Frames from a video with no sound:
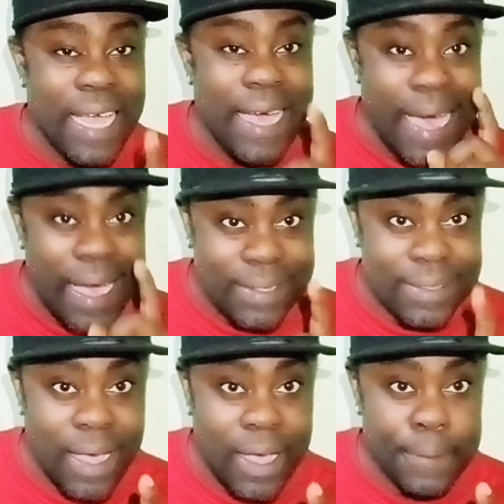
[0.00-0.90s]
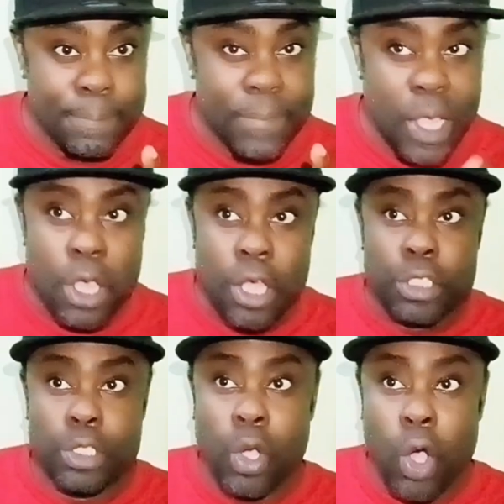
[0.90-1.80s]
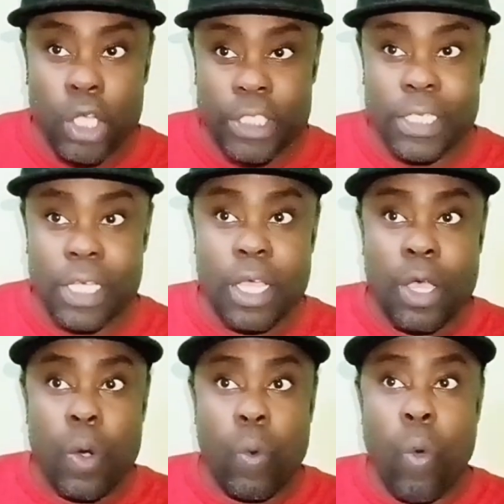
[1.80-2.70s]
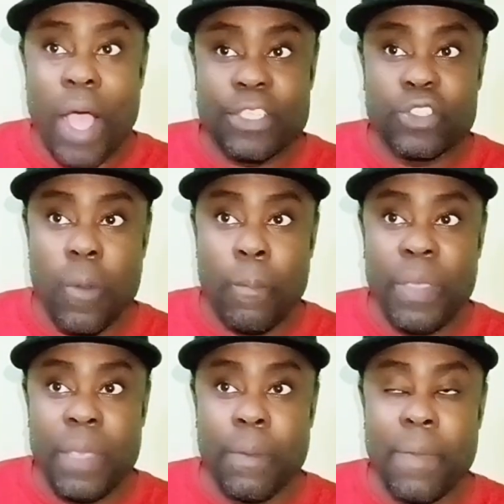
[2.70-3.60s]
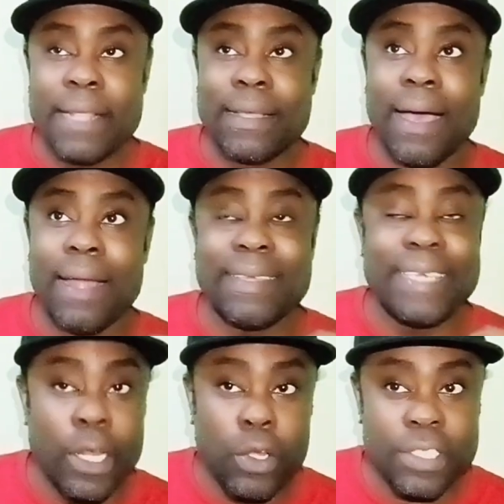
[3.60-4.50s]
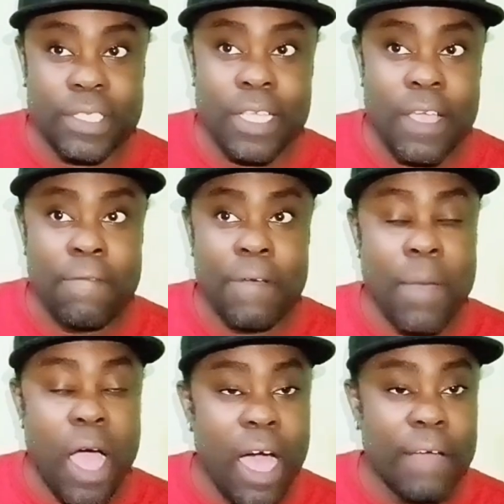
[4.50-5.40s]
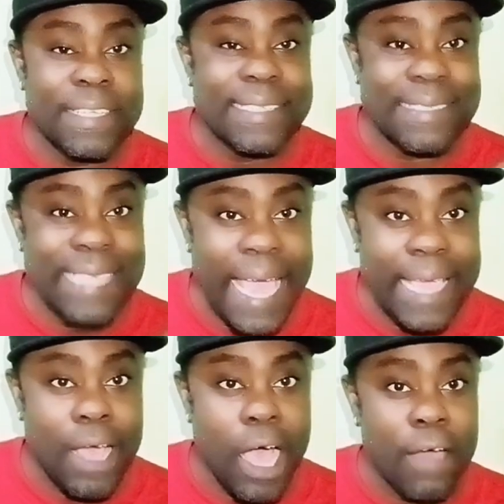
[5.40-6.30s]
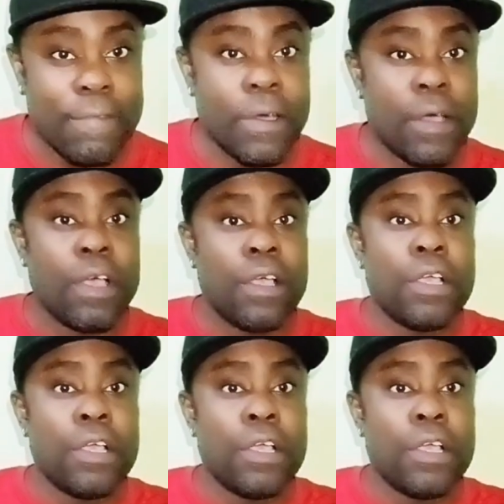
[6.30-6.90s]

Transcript: a hacksaw to cut what some people might call callus from off the side of